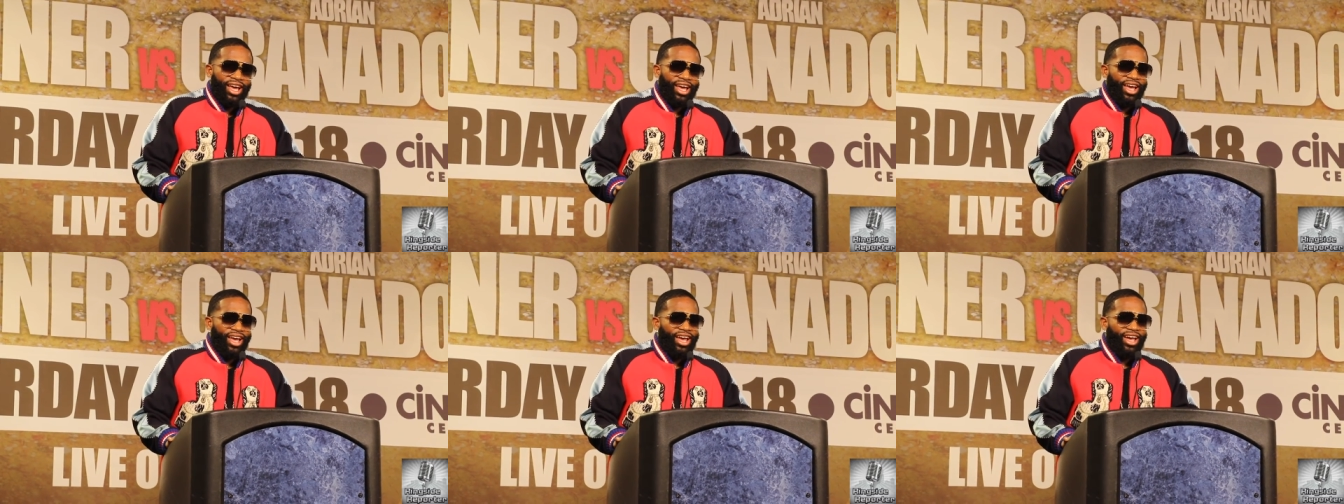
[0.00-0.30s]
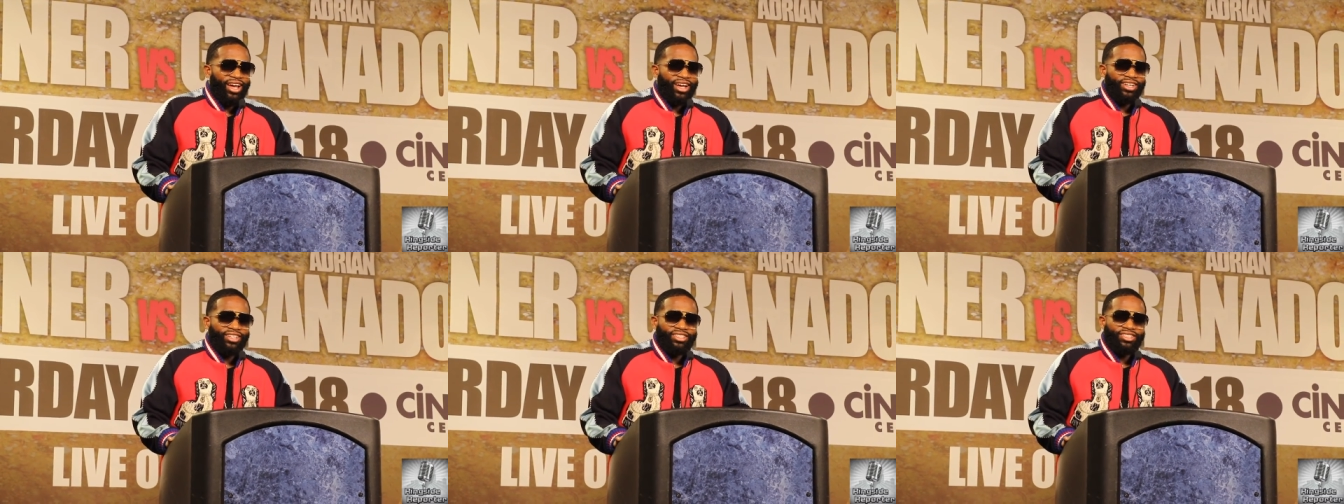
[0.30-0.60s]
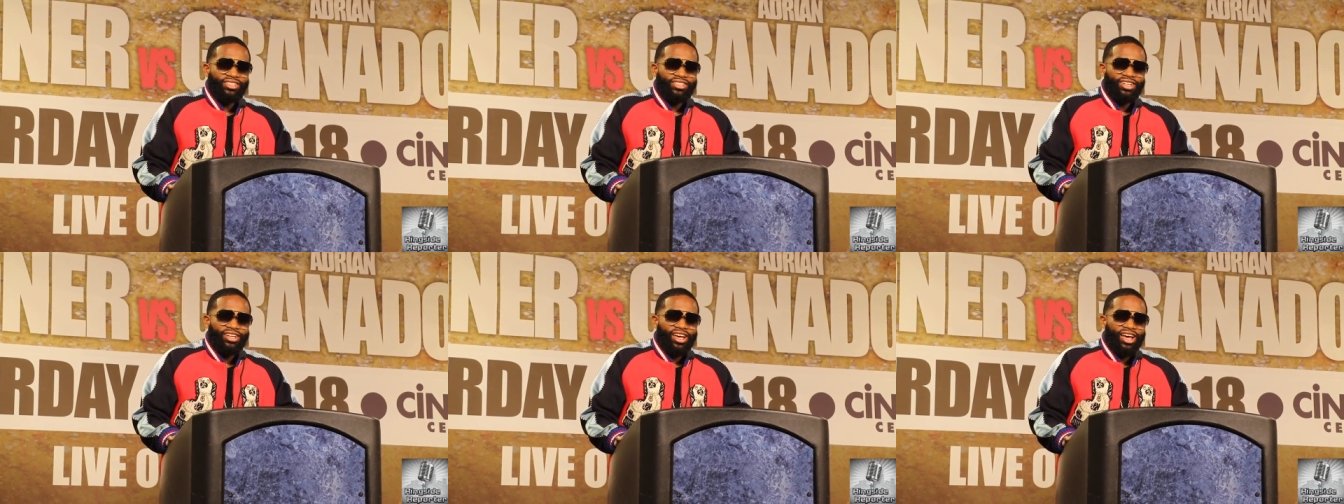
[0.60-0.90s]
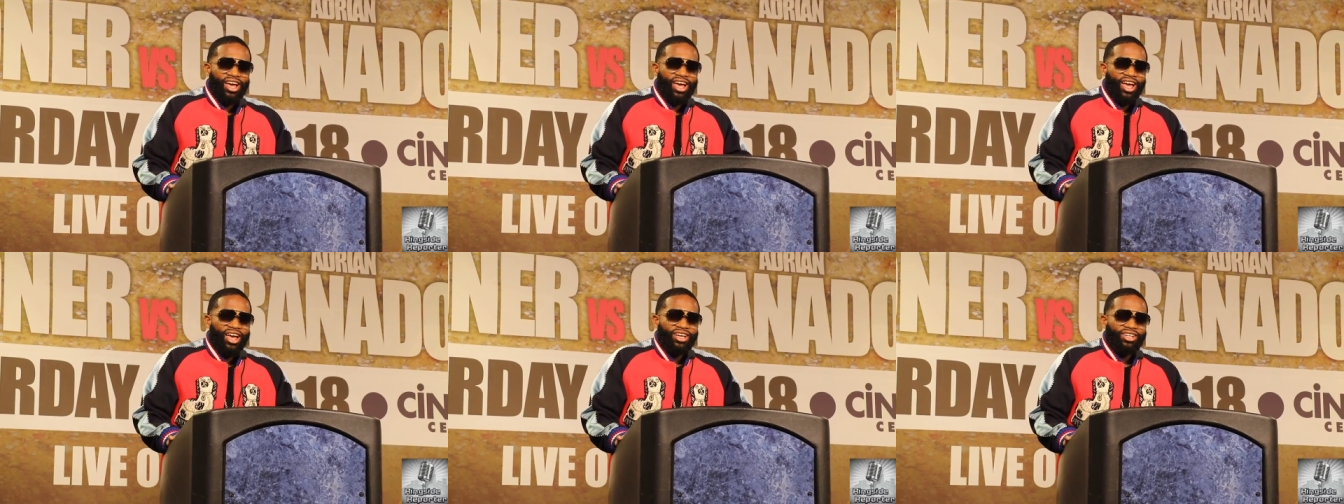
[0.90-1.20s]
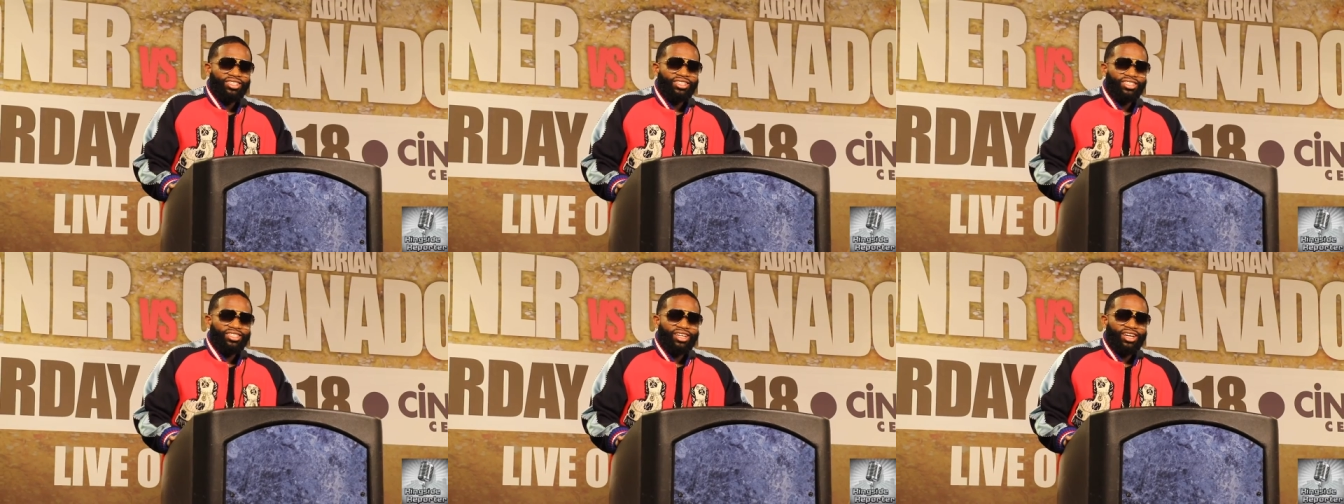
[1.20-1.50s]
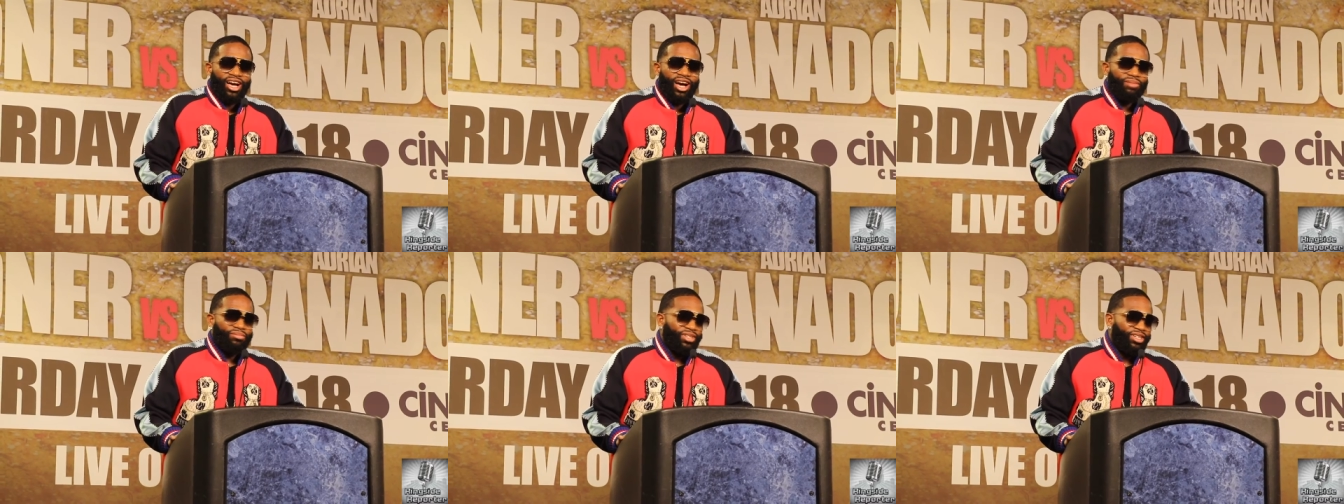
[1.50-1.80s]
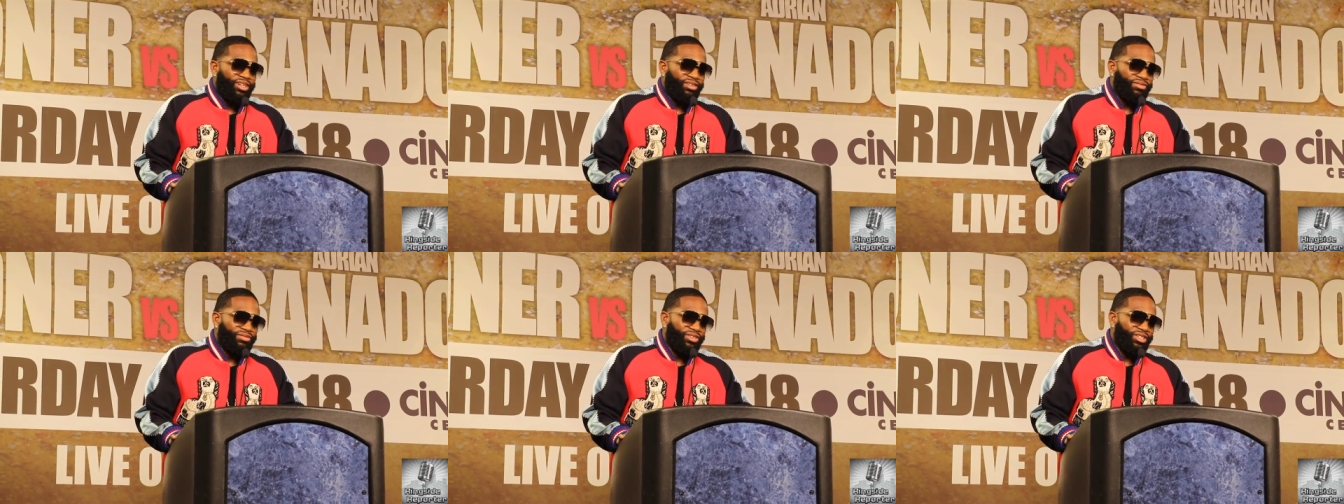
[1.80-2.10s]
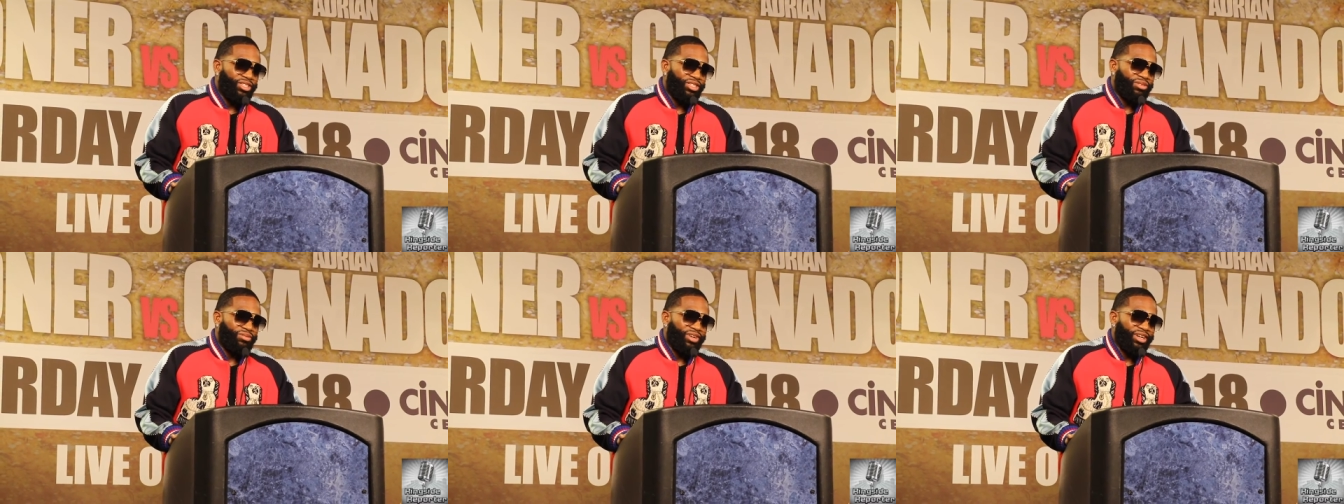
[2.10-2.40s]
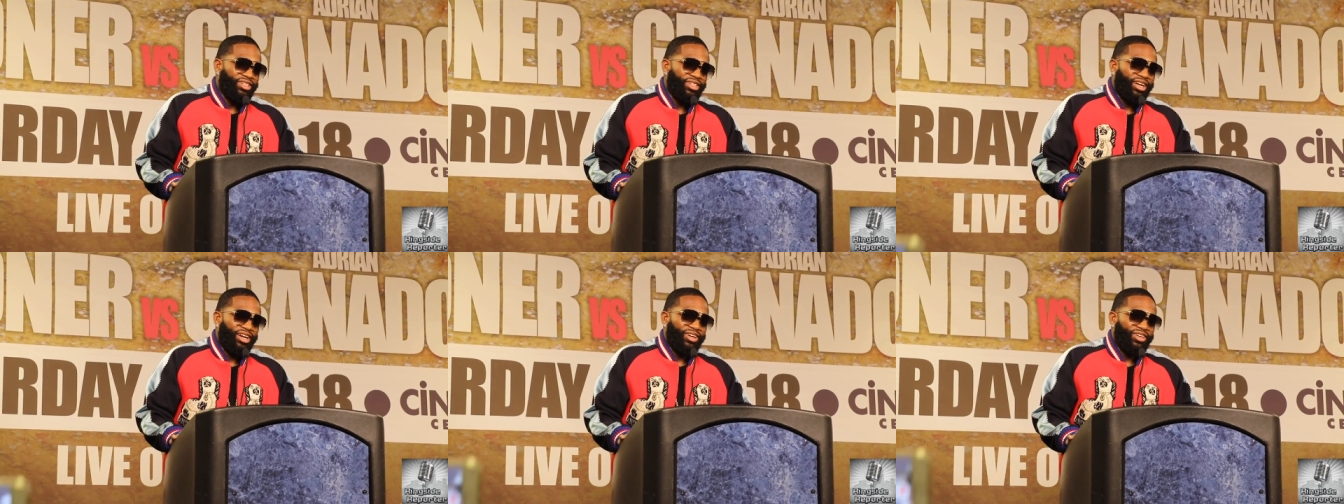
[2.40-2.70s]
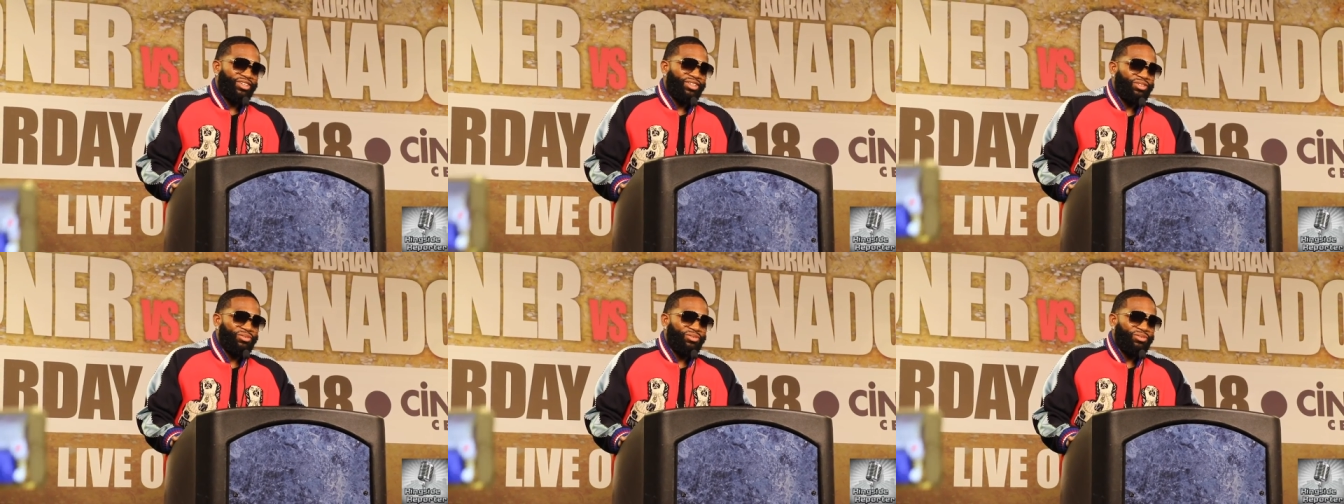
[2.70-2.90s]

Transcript: And I'm done fishing right now.